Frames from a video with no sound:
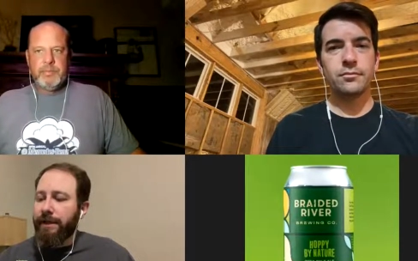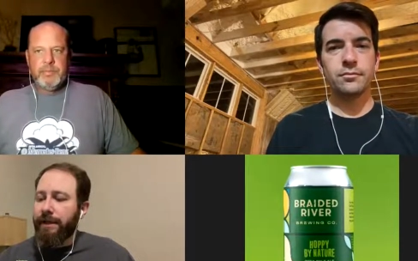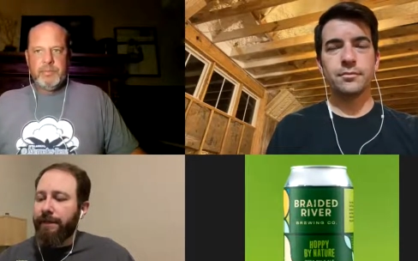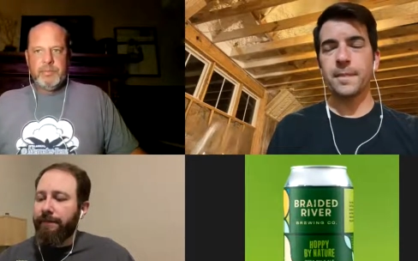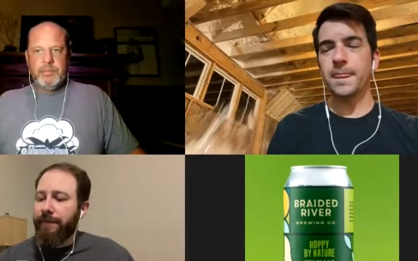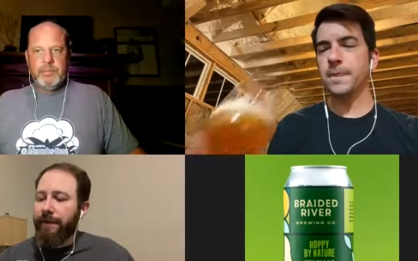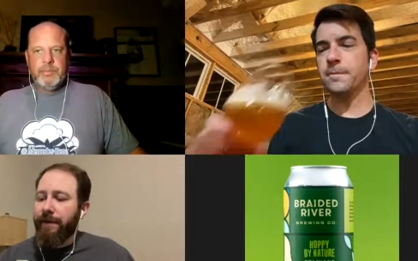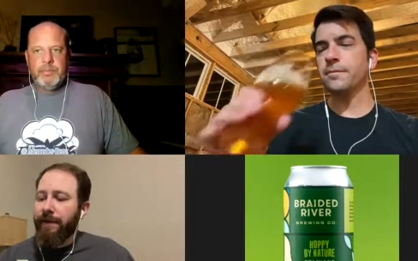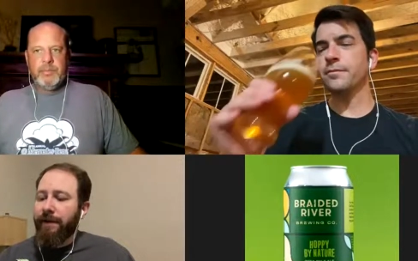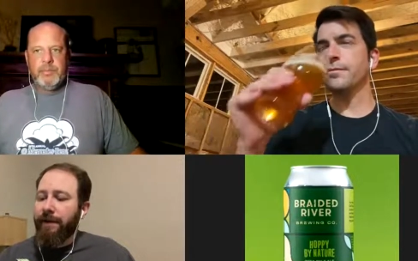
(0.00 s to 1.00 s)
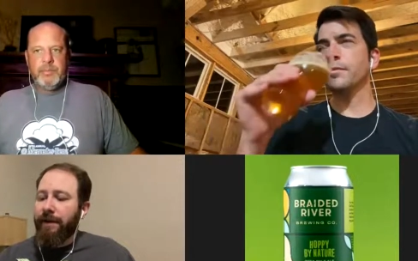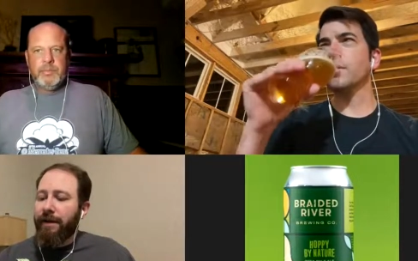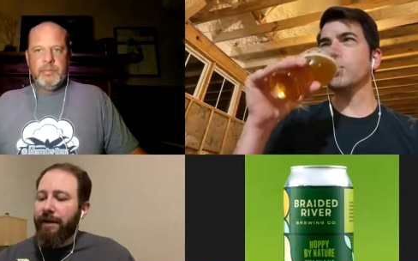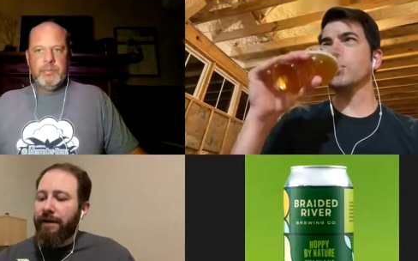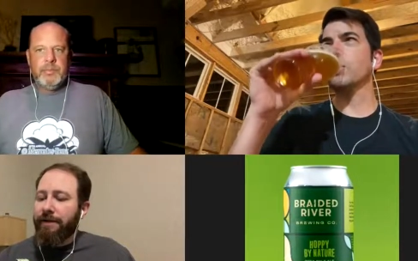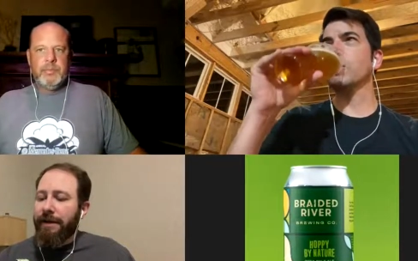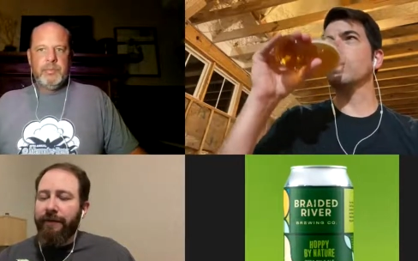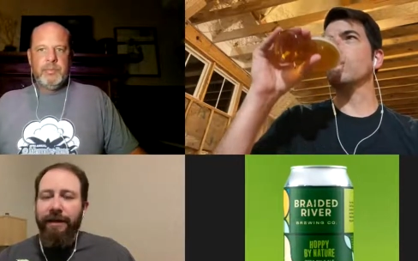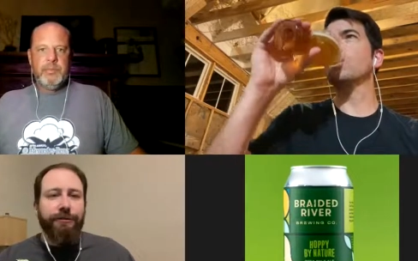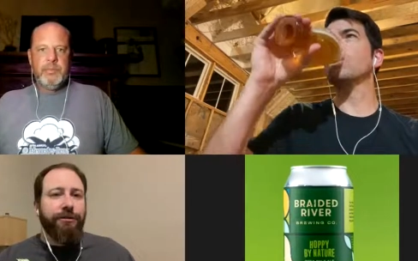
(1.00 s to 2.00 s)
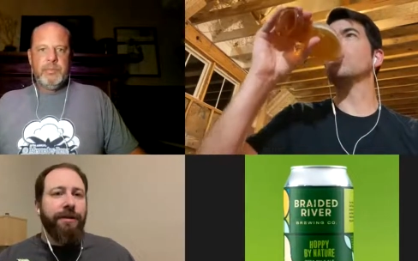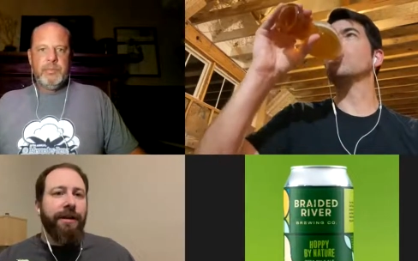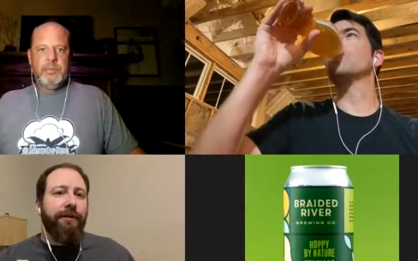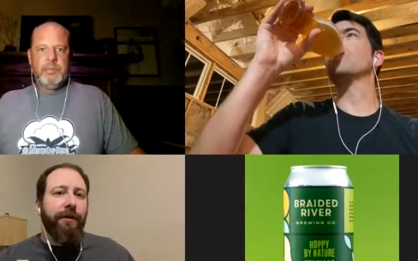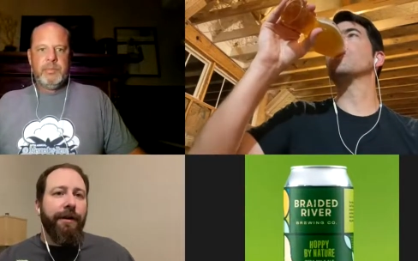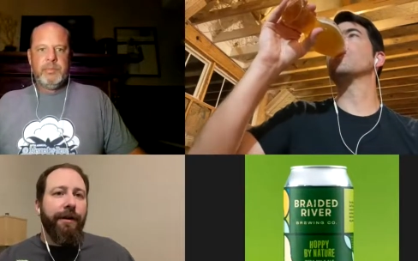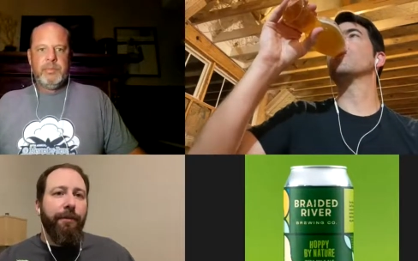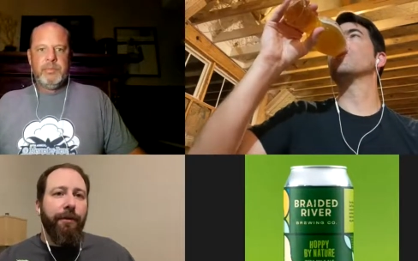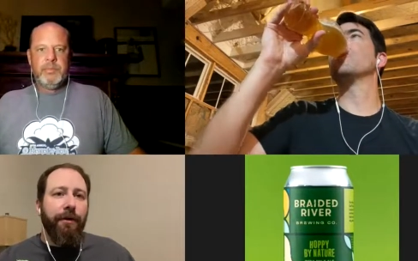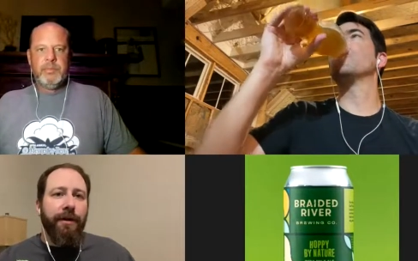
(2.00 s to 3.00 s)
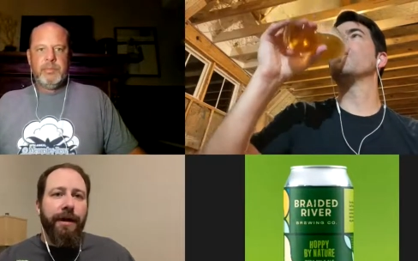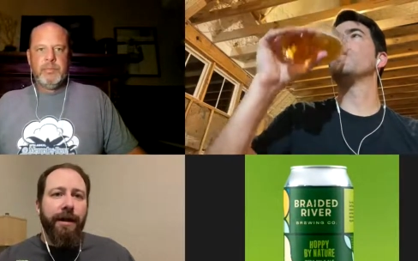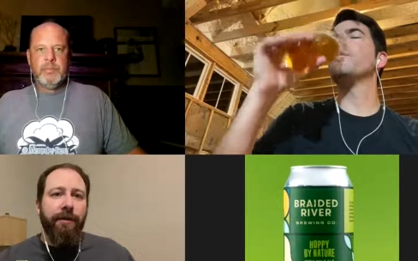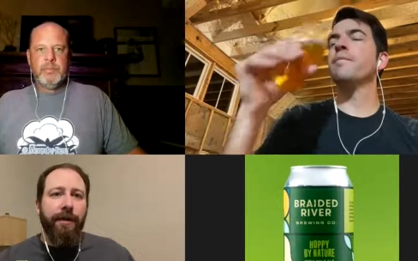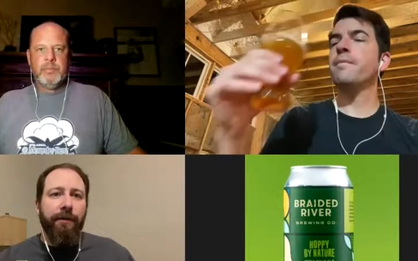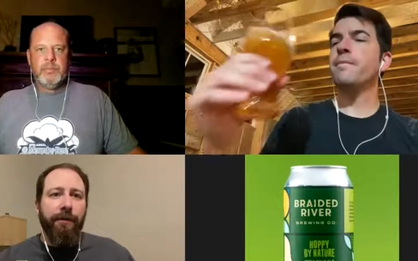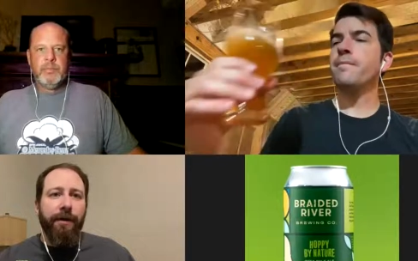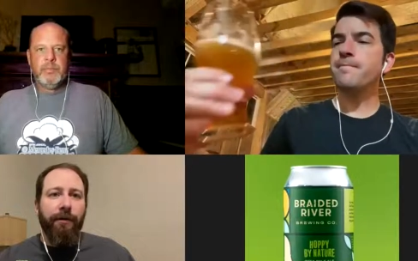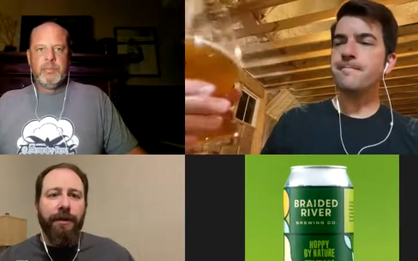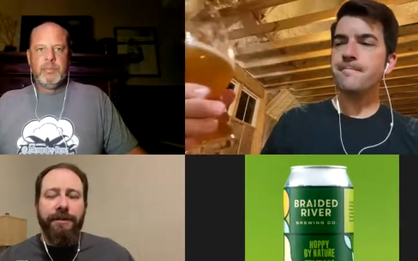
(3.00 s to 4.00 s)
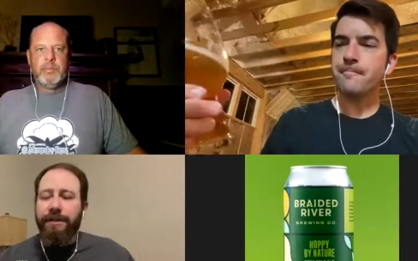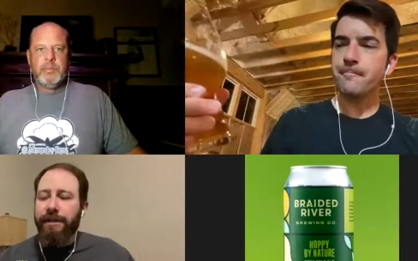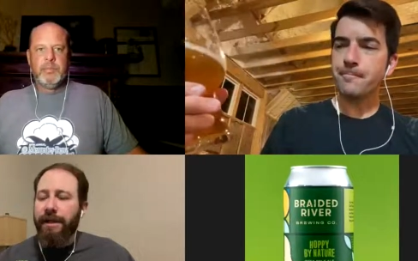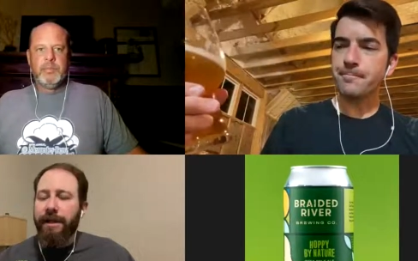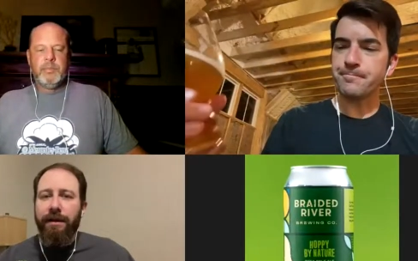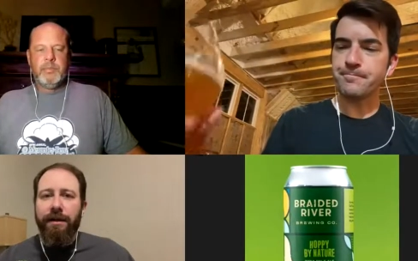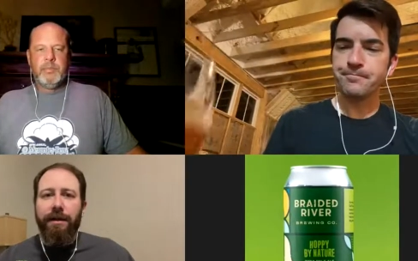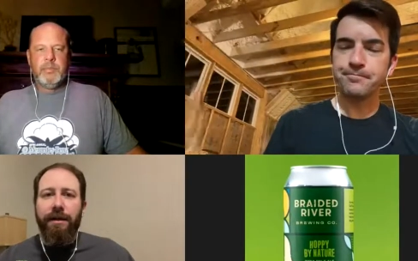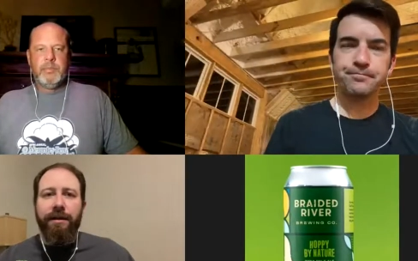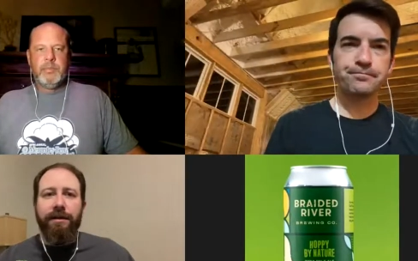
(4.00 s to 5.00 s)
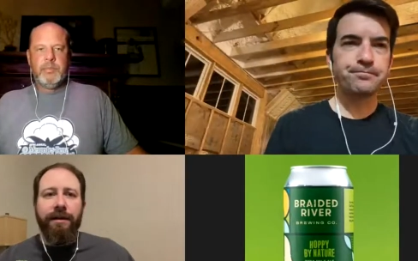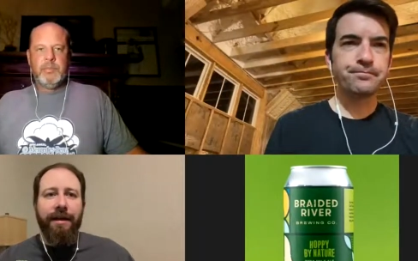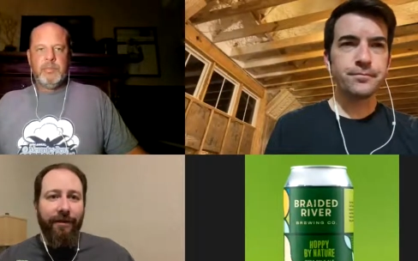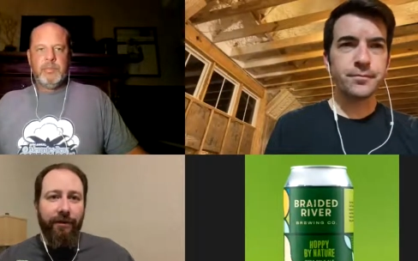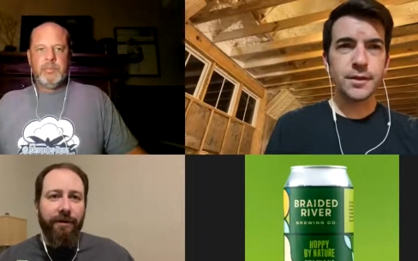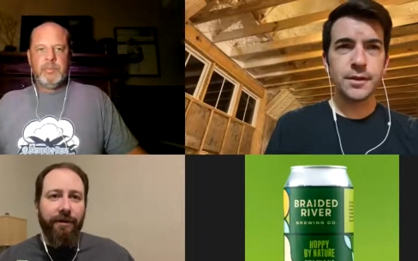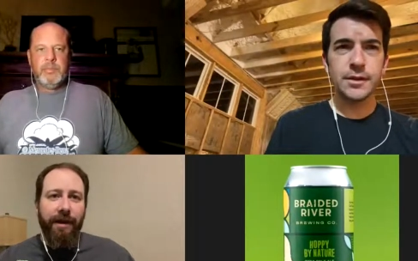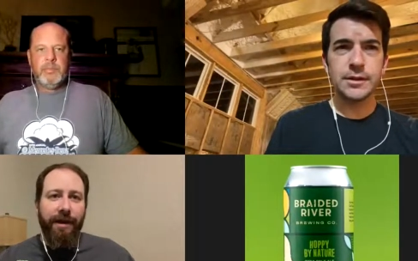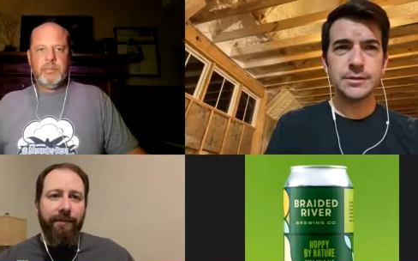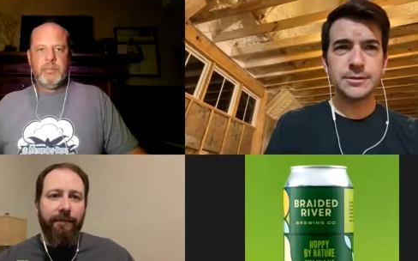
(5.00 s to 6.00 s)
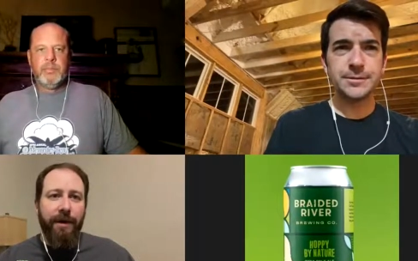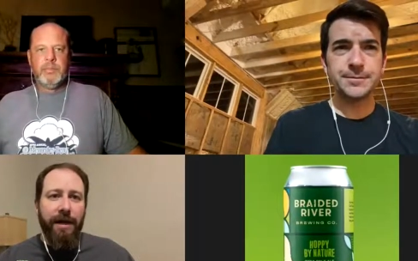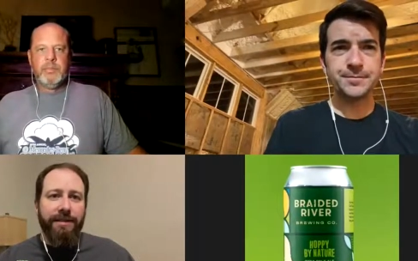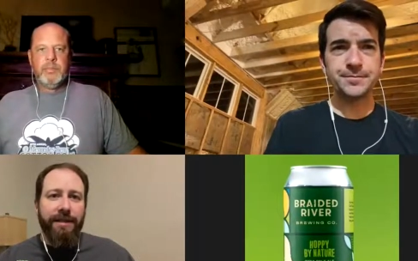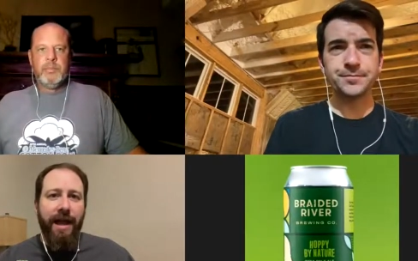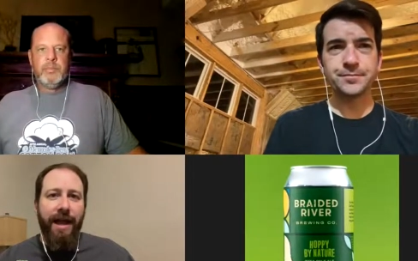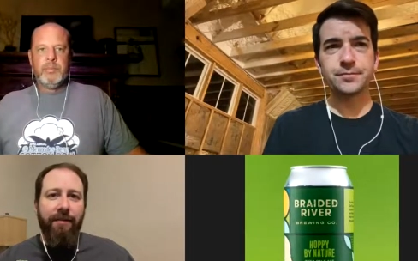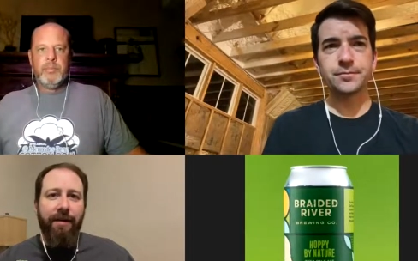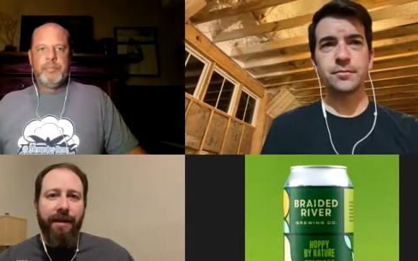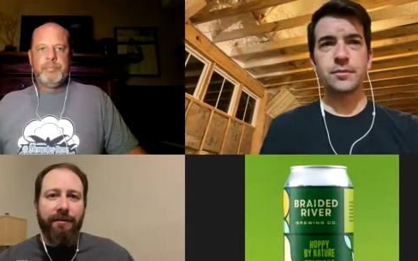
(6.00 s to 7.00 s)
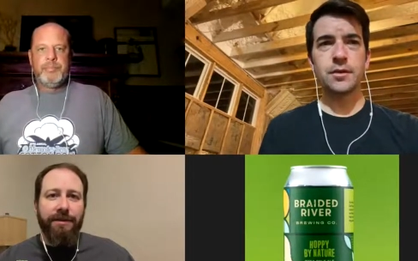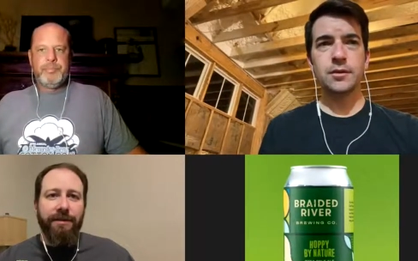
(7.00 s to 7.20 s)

Speaker 1: Um, uh, definitely interesting for a new brewery. You know, we, we were recently uh, together at Brock's Gap, and that was a,